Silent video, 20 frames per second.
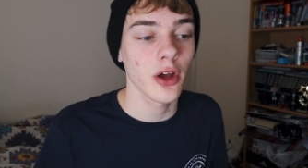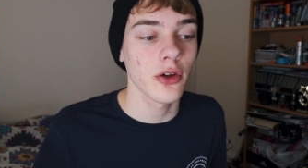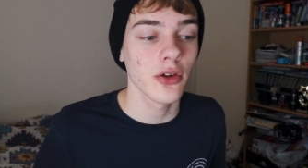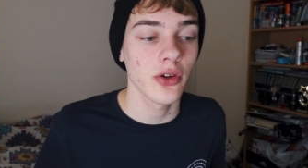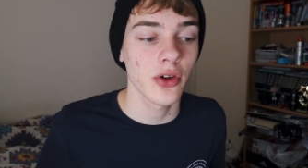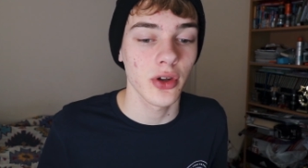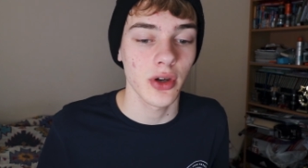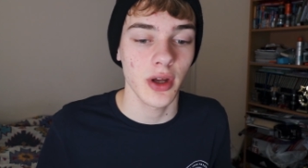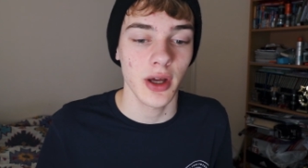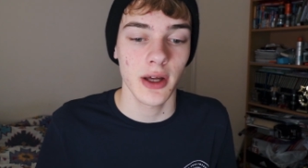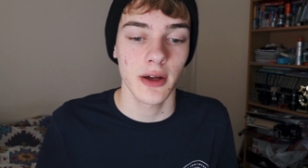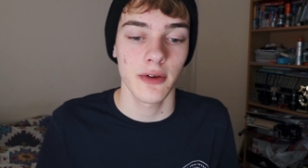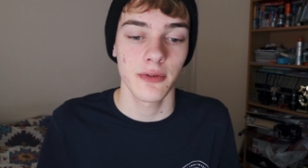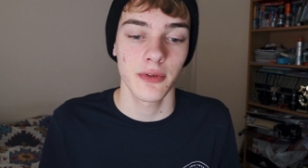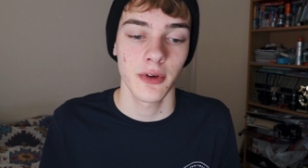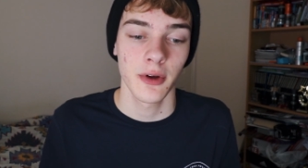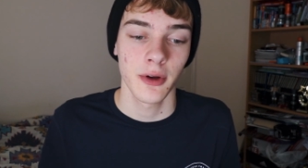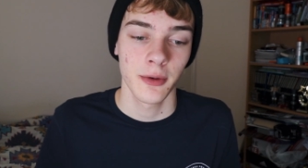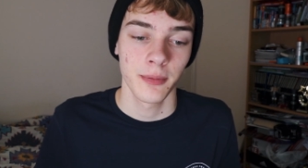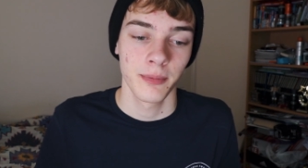You can
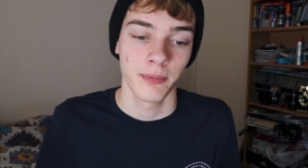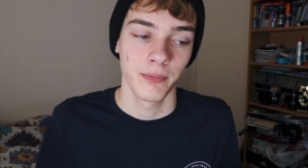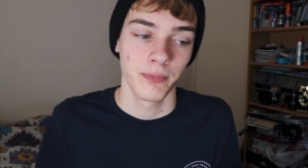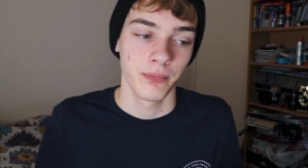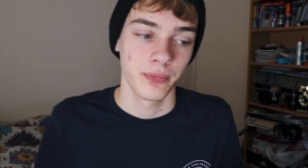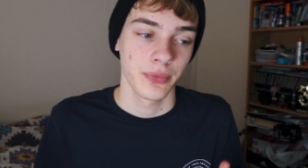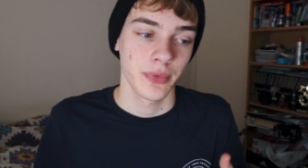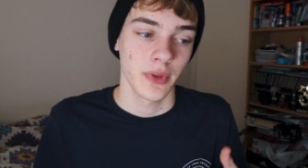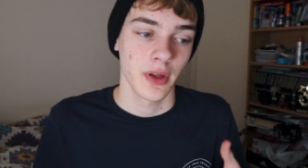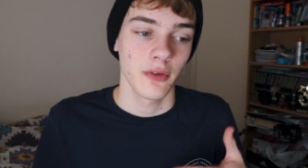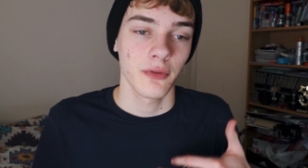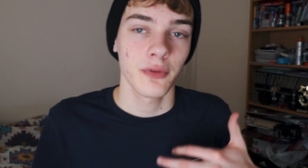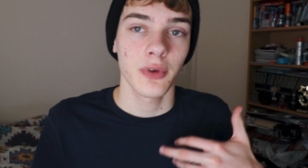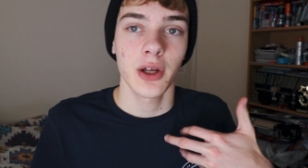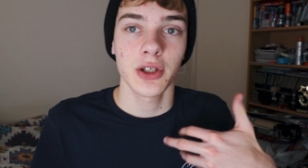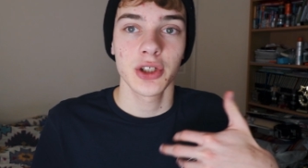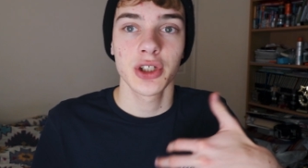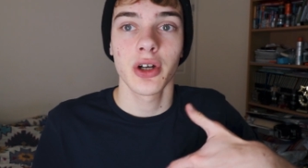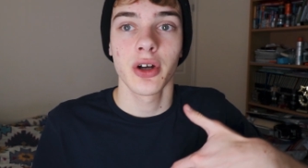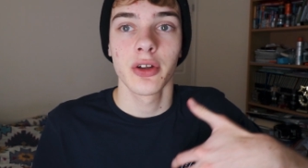have
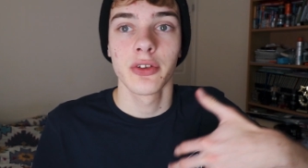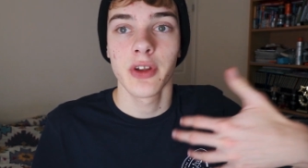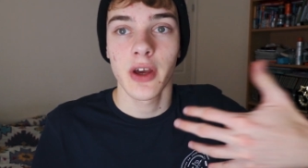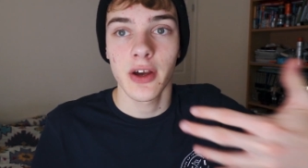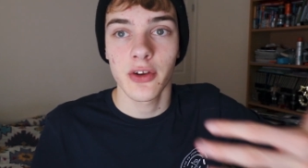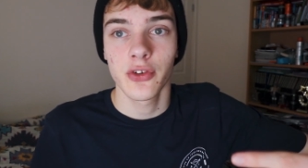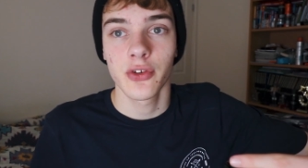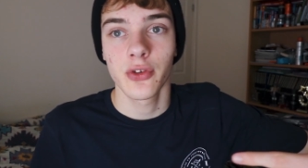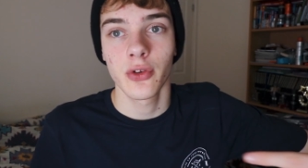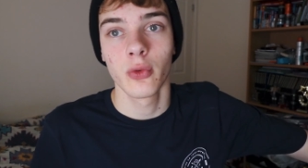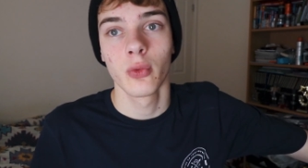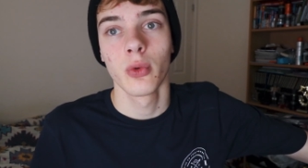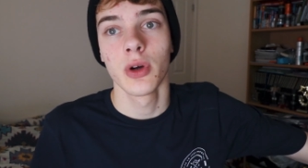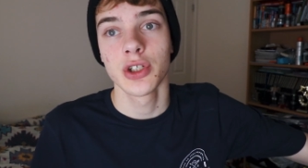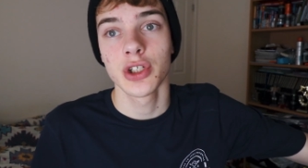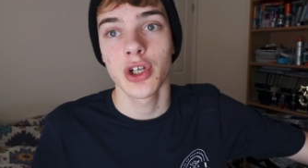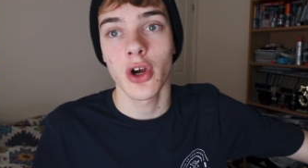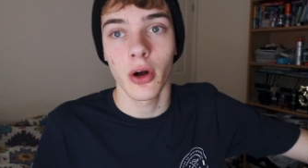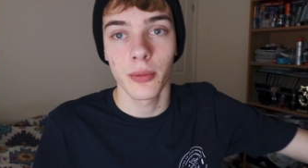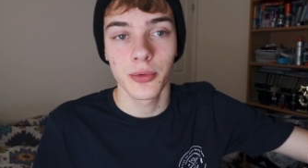flashcard decks
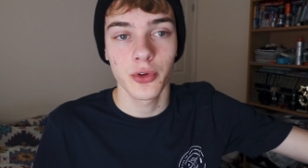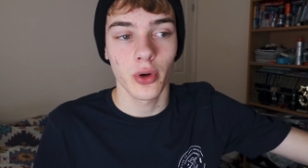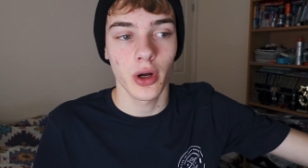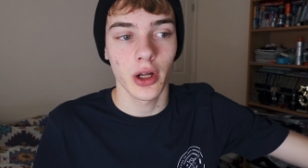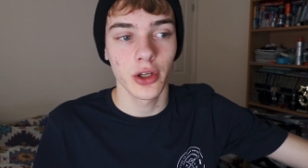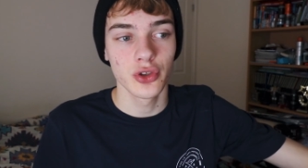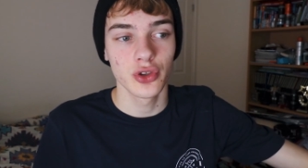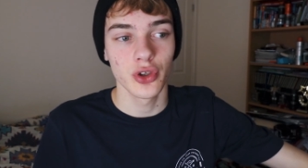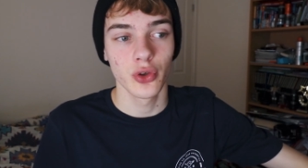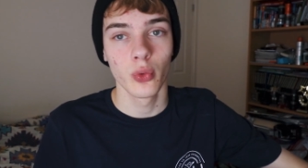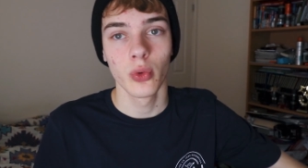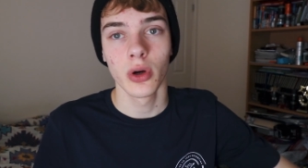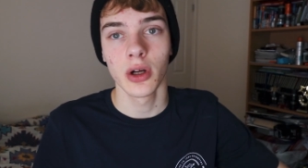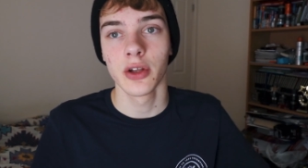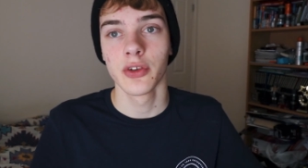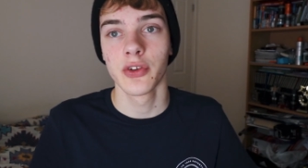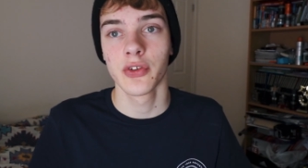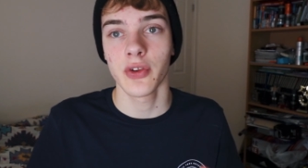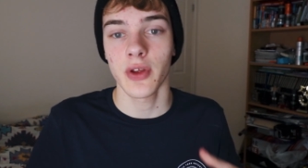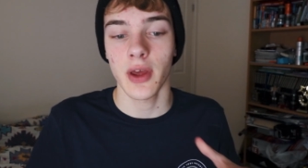which go up to 100
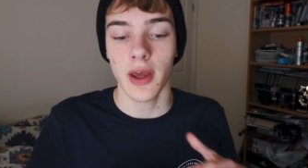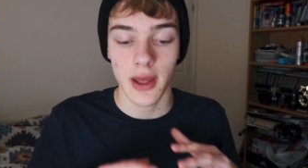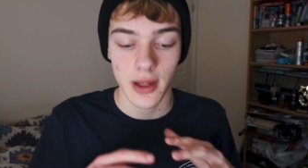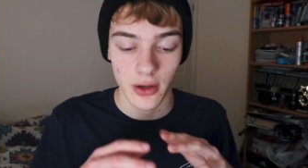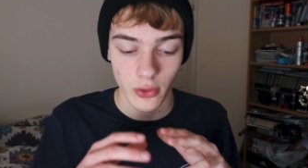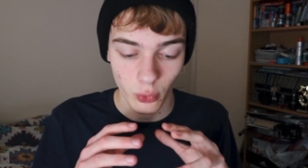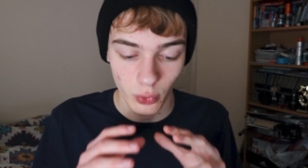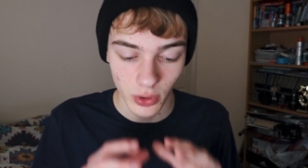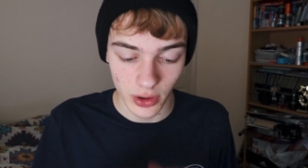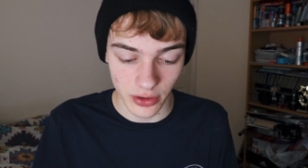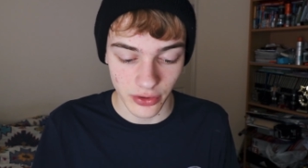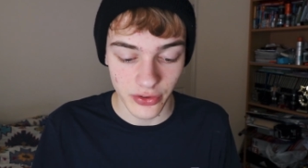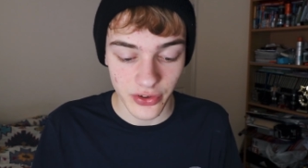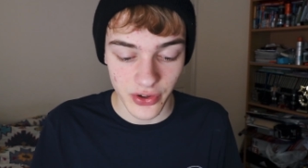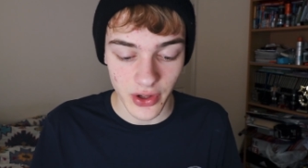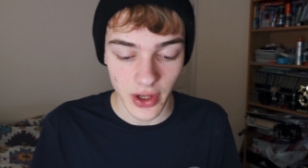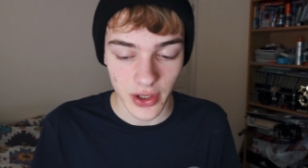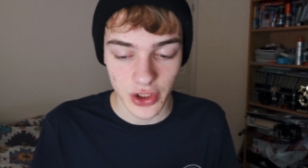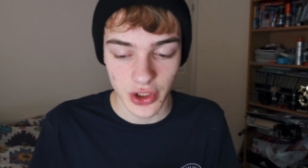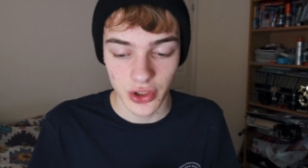words in one
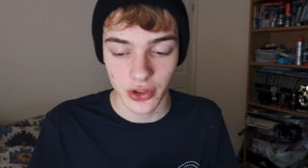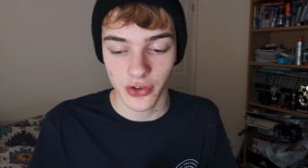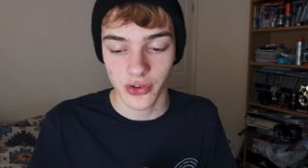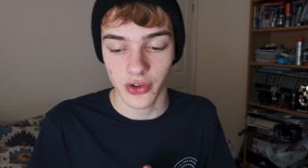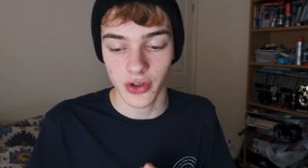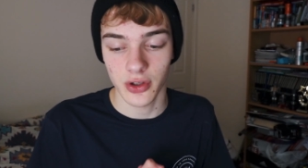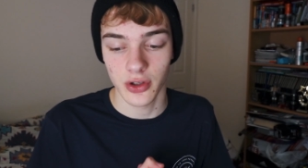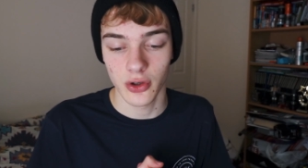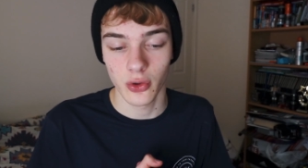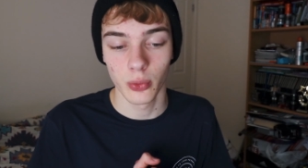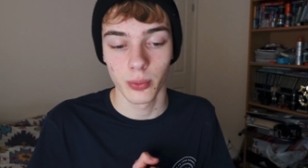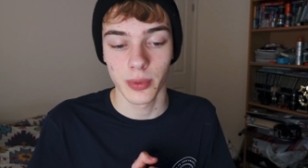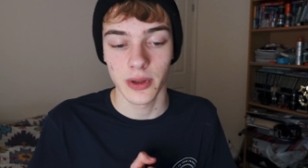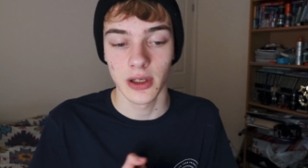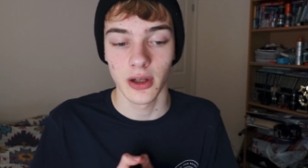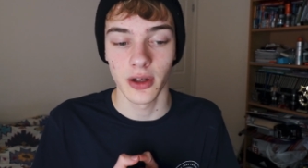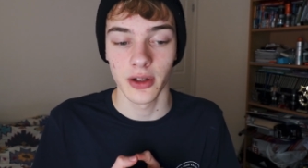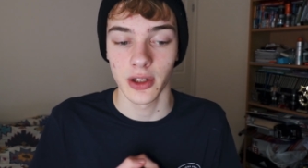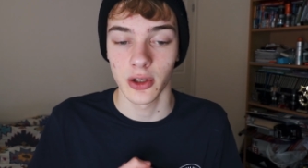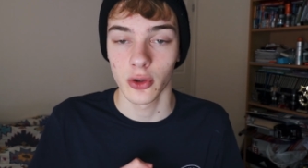session, so you'll be
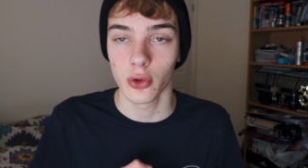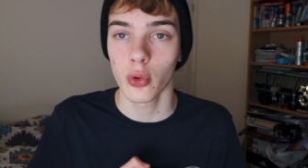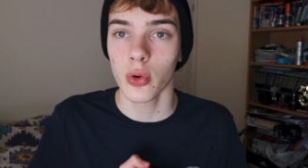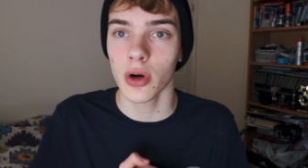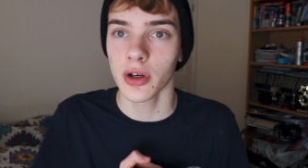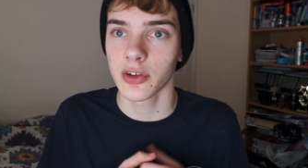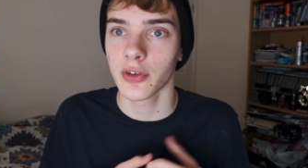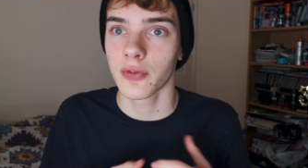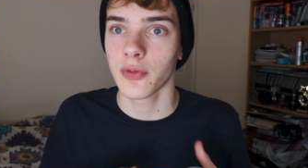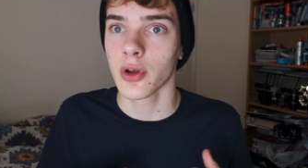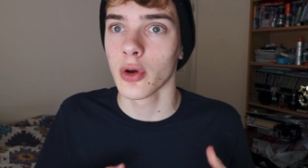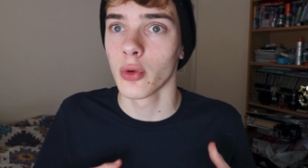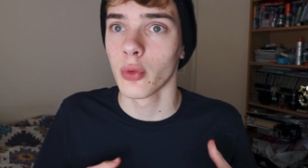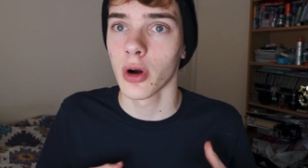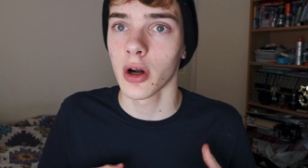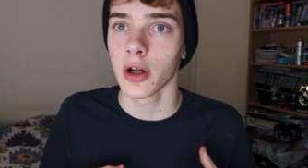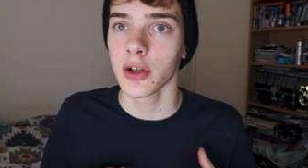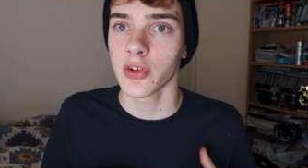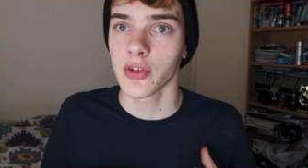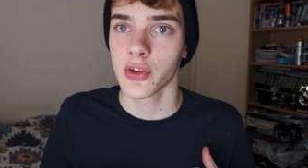learning quite a few
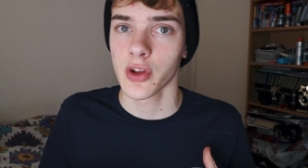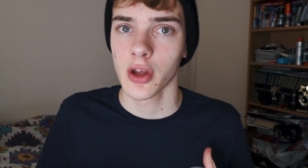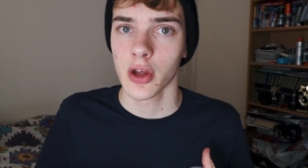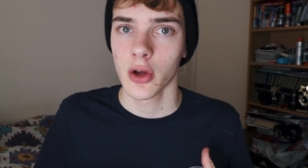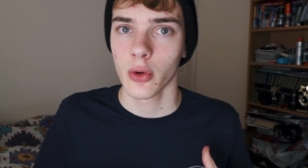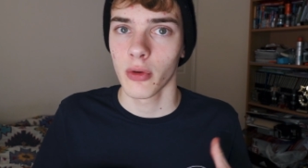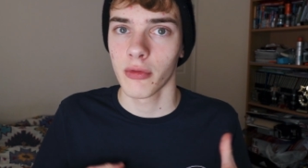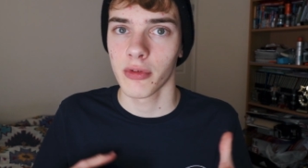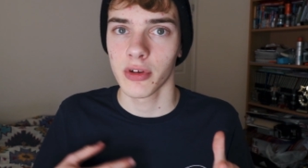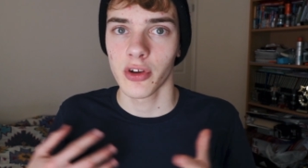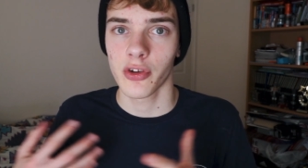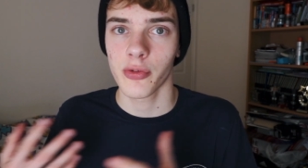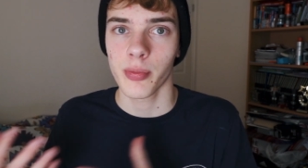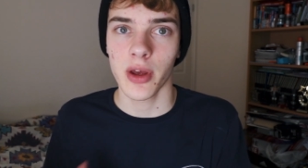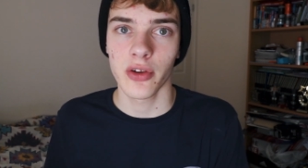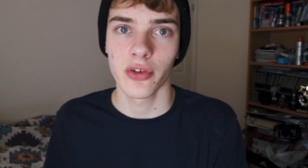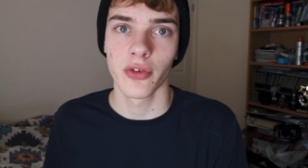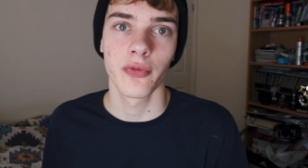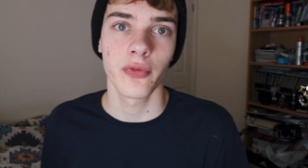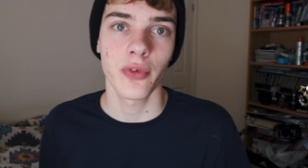words within the
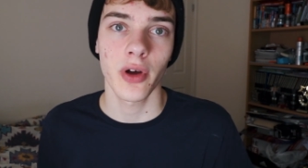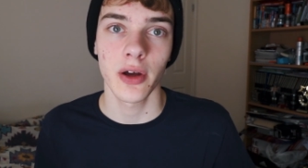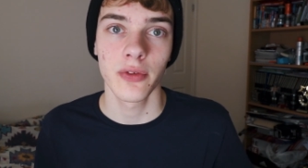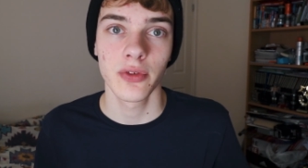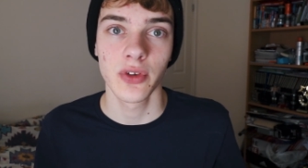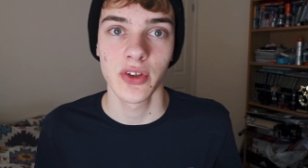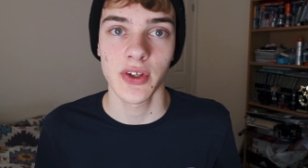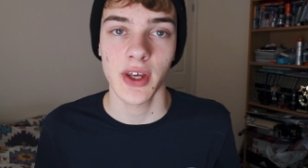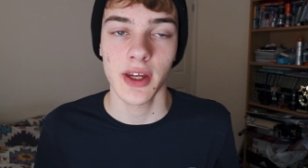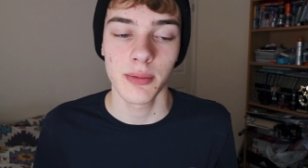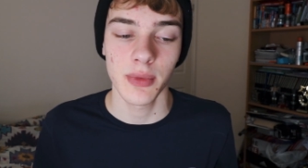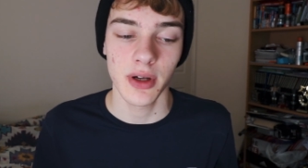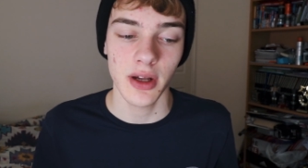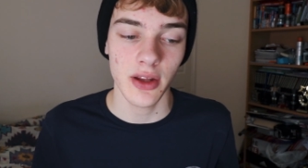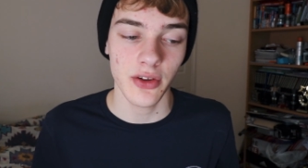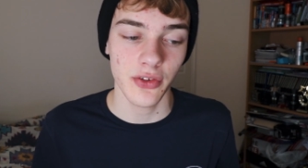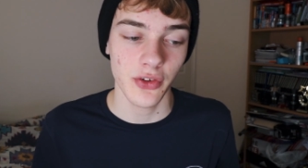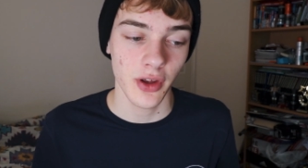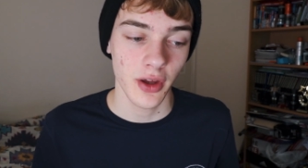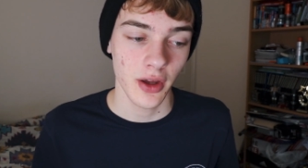space of 5 to 10
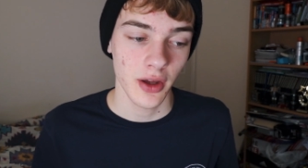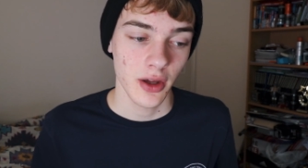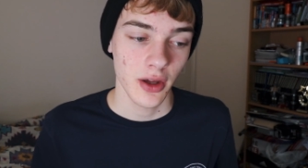minutes.